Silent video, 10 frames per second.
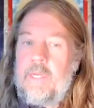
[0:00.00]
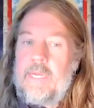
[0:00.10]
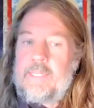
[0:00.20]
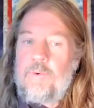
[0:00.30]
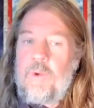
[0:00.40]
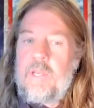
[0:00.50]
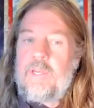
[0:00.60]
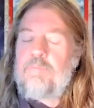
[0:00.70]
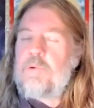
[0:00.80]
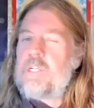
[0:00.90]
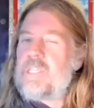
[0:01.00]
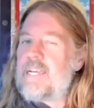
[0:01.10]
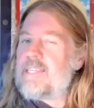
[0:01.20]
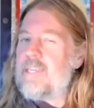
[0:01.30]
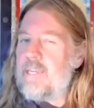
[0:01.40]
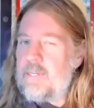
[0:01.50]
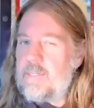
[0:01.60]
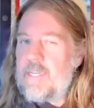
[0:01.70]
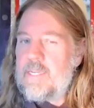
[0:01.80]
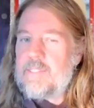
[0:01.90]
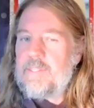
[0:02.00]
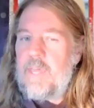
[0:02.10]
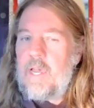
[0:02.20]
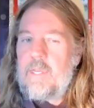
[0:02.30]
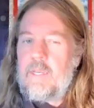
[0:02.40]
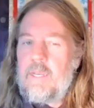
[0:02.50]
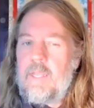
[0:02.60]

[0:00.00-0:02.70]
as a way of protecting us against that